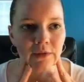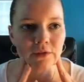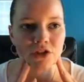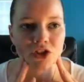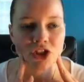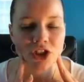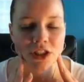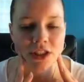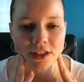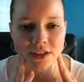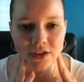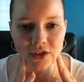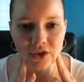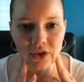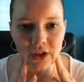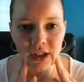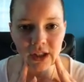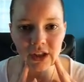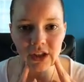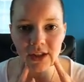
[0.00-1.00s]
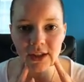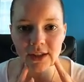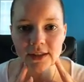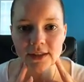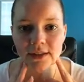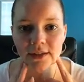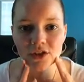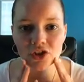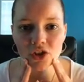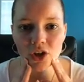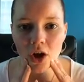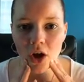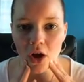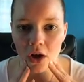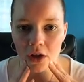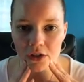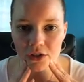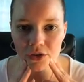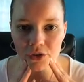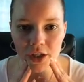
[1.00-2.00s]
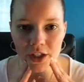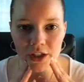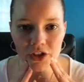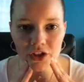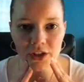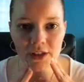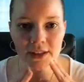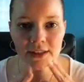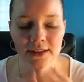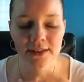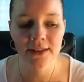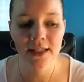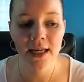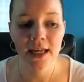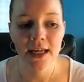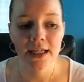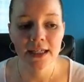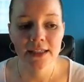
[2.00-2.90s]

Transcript: of cheek stretches, jaw stretches.